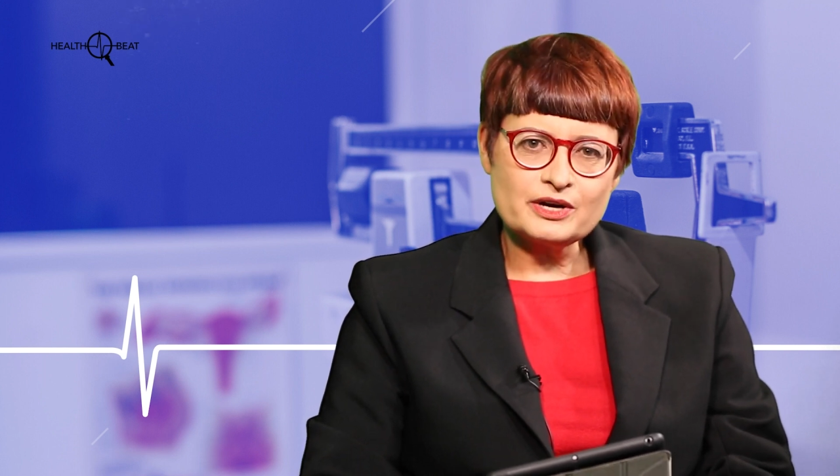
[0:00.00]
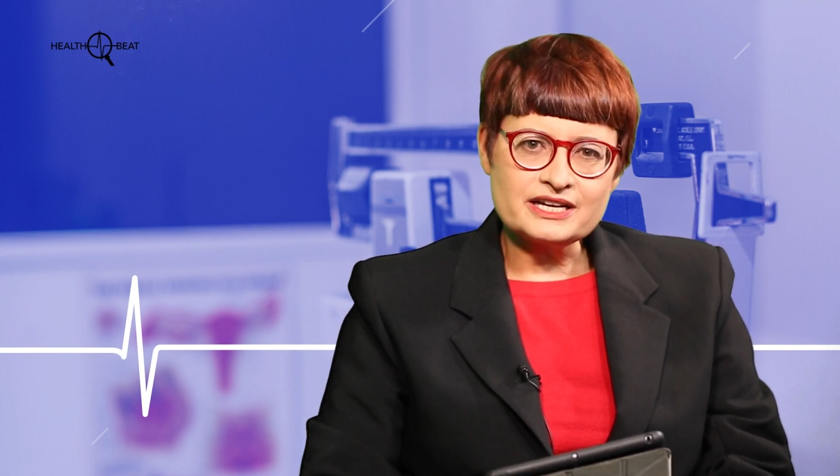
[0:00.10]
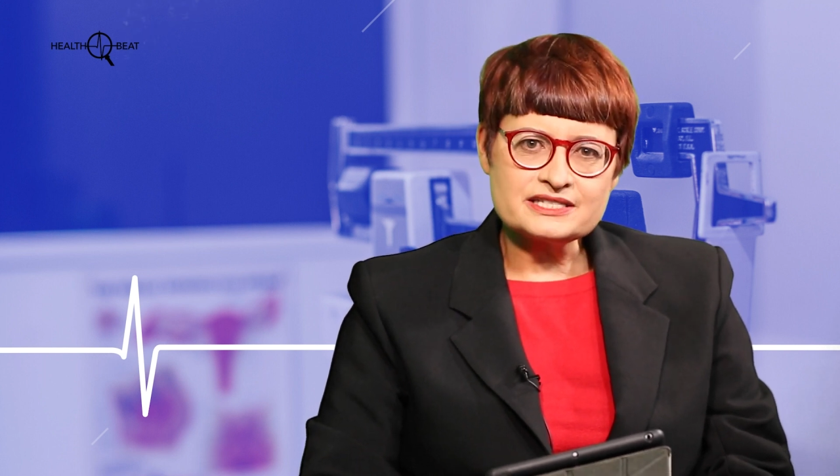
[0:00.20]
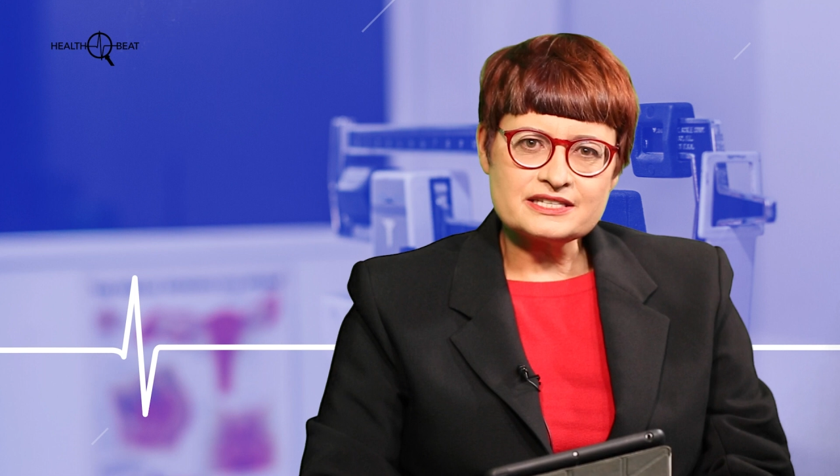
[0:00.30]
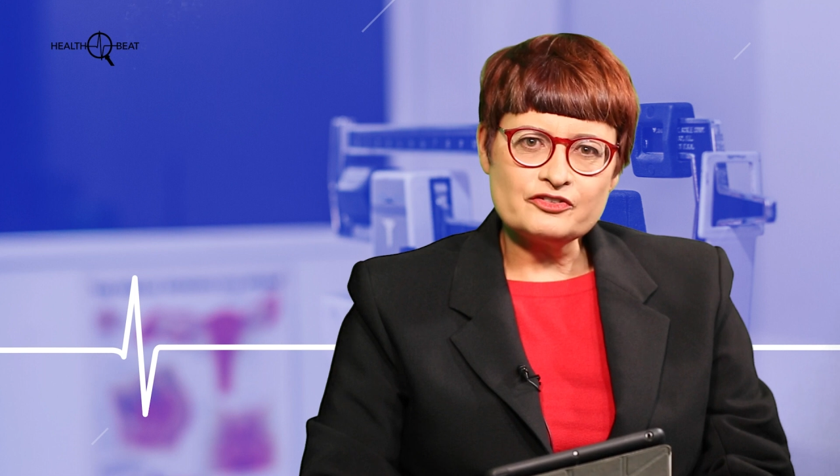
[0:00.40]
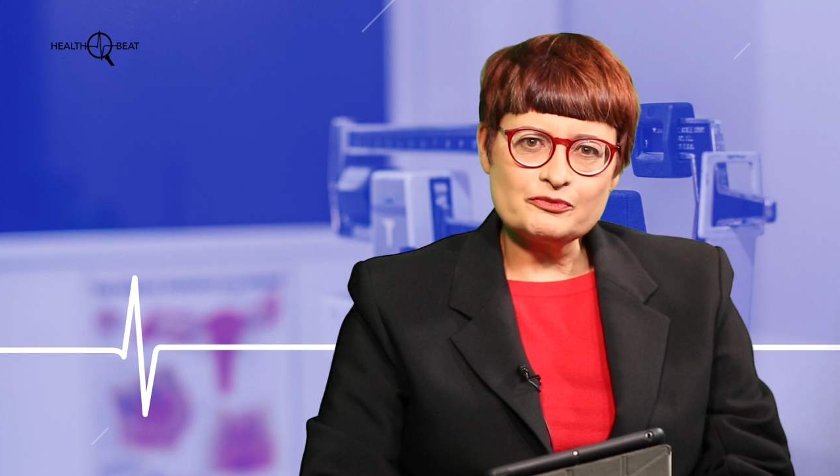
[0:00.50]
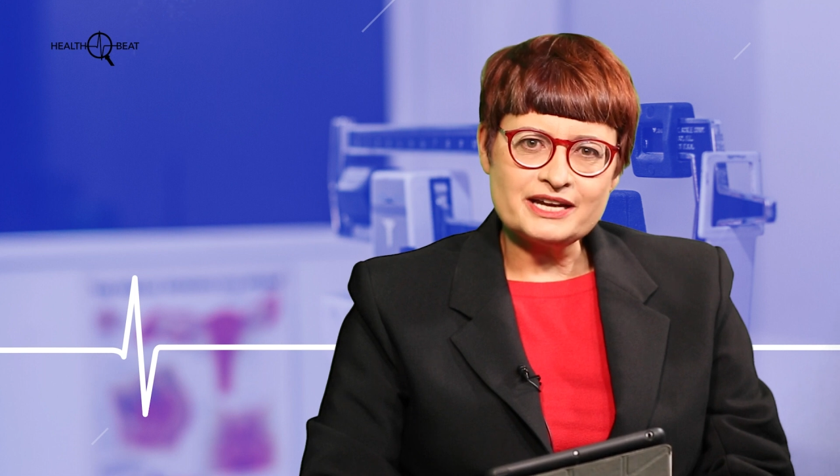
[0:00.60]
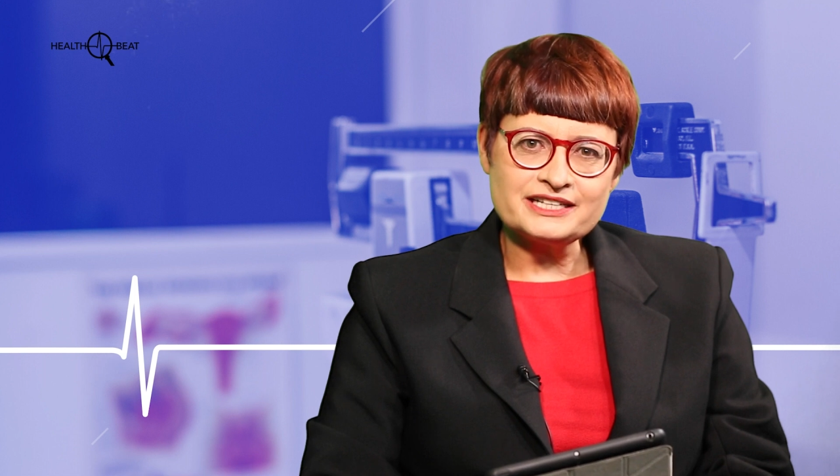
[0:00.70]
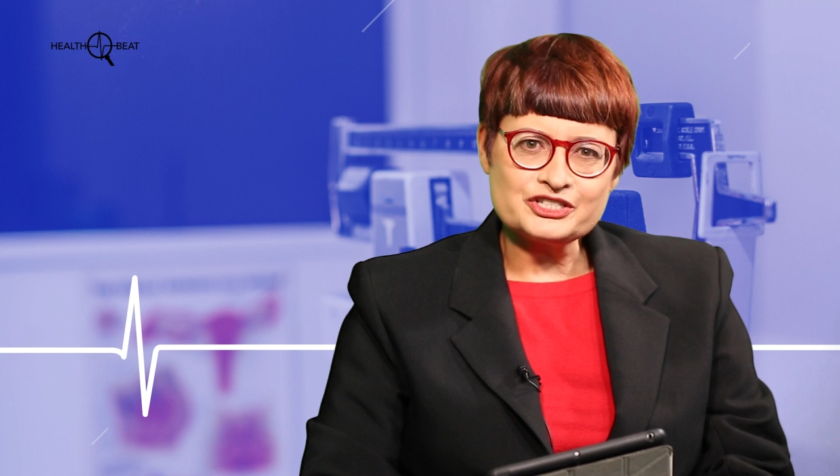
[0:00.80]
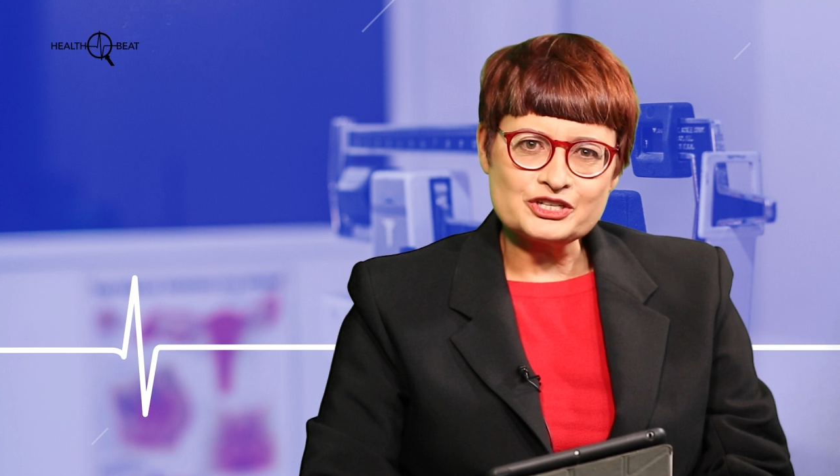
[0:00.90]
ways of
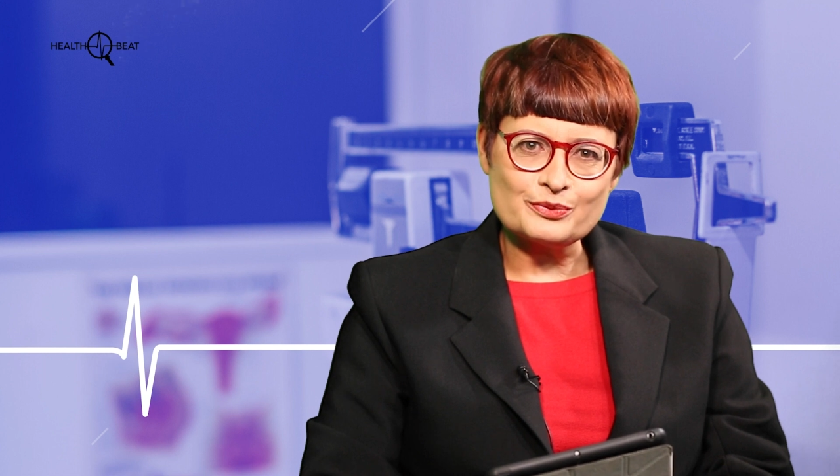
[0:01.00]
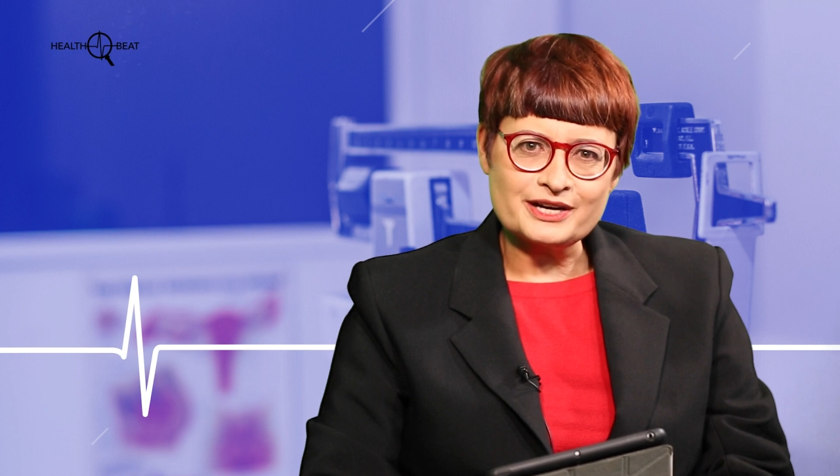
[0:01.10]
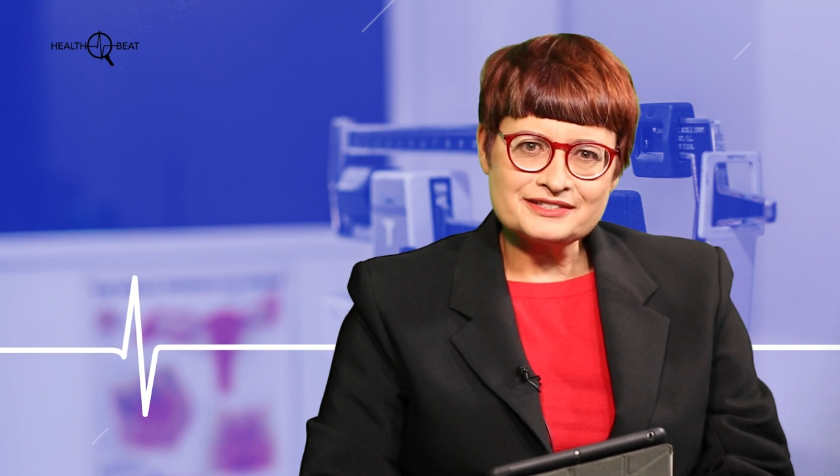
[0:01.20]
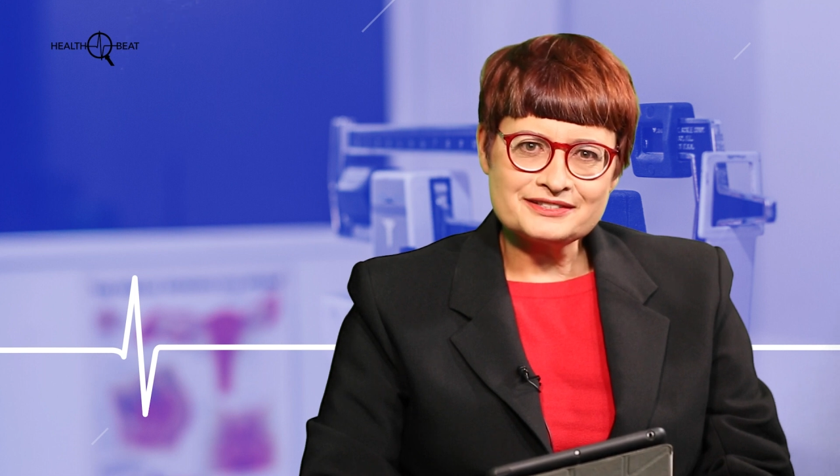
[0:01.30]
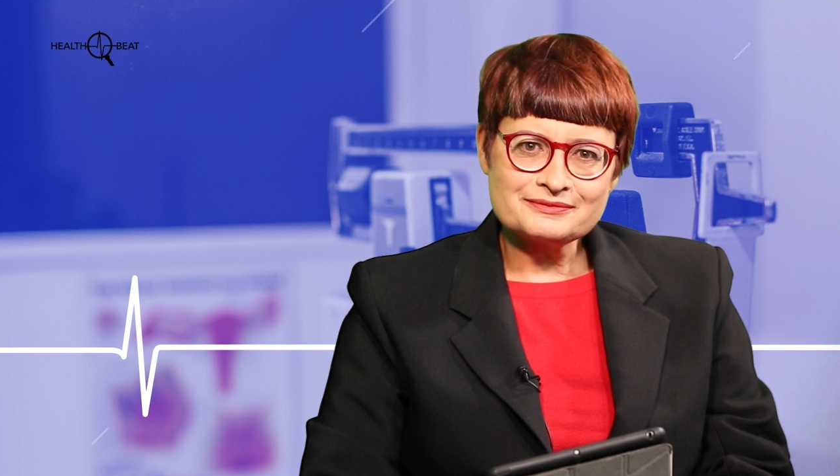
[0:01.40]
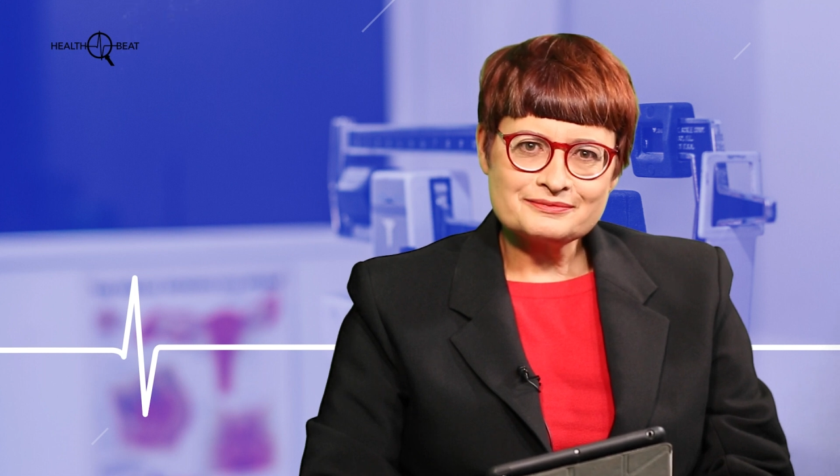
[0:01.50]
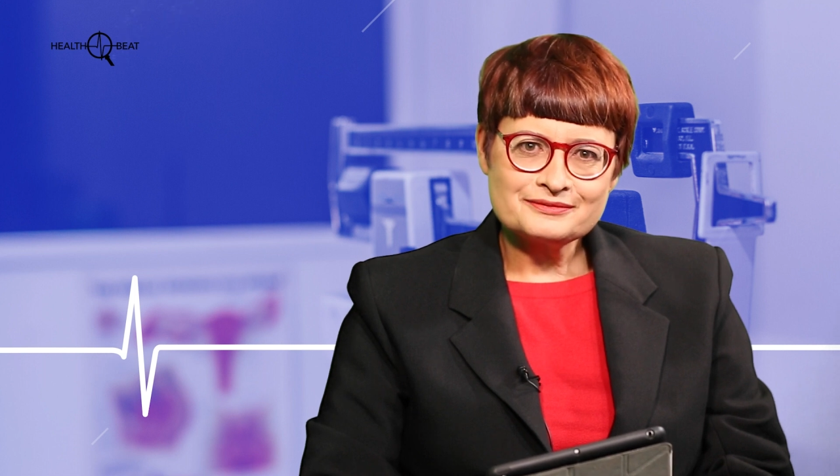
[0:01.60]
managing weight?